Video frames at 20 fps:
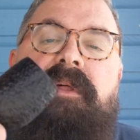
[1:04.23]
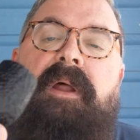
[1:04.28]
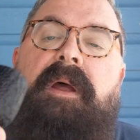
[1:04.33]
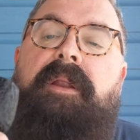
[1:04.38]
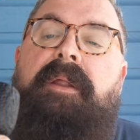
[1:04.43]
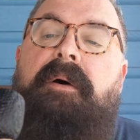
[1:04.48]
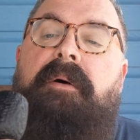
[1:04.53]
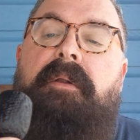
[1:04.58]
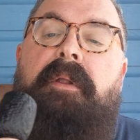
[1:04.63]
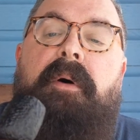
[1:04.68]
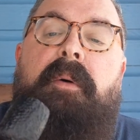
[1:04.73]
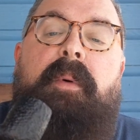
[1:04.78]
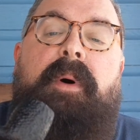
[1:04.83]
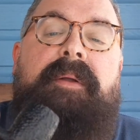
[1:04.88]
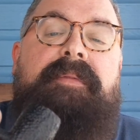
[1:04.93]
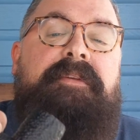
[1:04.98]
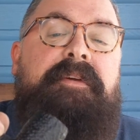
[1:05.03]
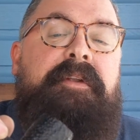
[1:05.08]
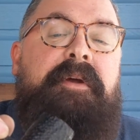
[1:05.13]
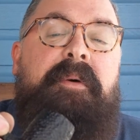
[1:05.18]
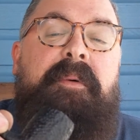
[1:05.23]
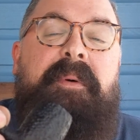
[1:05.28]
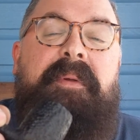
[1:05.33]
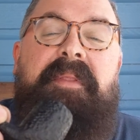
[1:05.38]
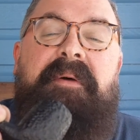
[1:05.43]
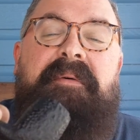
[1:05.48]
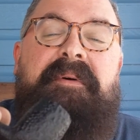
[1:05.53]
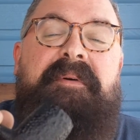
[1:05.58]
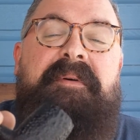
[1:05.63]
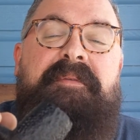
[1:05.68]
that I don't know what to do when
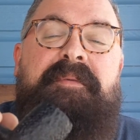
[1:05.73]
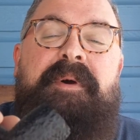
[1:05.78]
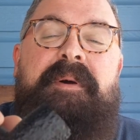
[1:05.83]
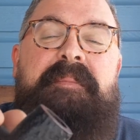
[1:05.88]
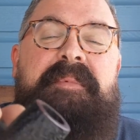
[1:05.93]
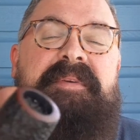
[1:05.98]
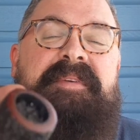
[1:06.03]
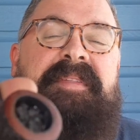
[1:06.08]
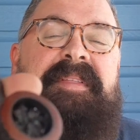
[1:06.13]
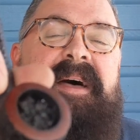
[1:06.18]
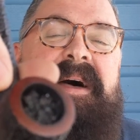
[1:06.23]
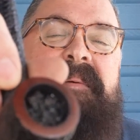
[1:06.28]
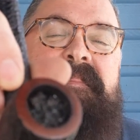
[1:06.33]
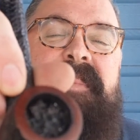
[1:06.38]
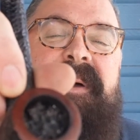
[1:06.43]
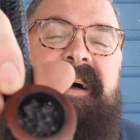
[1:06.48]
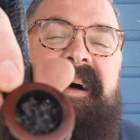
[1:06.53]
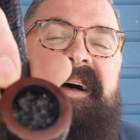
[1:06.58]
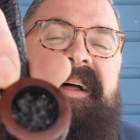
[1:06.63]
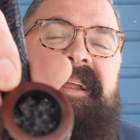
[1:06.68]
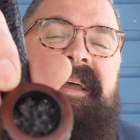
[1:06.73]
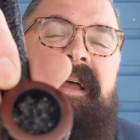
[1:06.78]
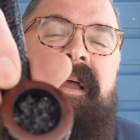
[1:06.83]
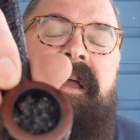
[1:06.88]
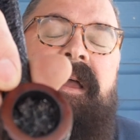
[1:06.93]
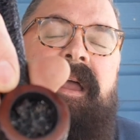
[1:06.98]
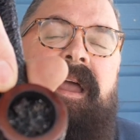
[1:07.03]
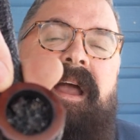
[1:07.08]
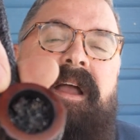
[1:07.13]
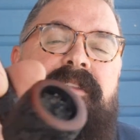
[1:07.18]
the rim is that bad,
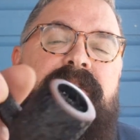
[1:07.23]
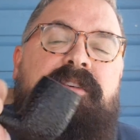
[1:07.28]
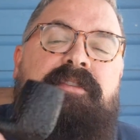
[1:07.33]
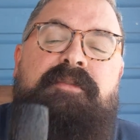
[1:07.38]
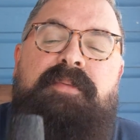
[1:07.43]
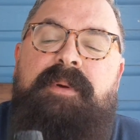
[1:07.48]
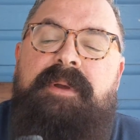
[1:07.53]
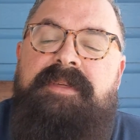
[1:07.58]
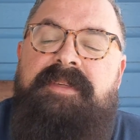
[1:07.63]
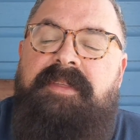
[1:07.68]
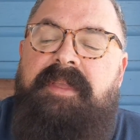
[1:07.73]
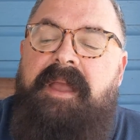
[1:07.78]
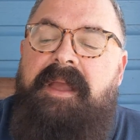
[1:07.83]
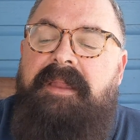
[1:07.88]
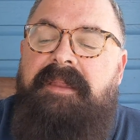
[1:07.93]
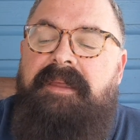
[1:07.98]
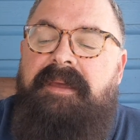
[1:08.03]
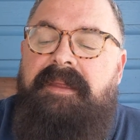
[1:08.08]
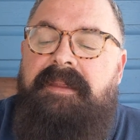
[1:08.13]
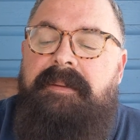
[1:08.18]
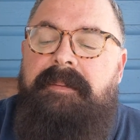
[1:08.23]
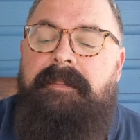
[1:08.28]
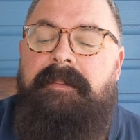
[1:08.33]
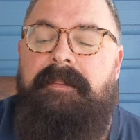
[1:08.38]
and just restained it.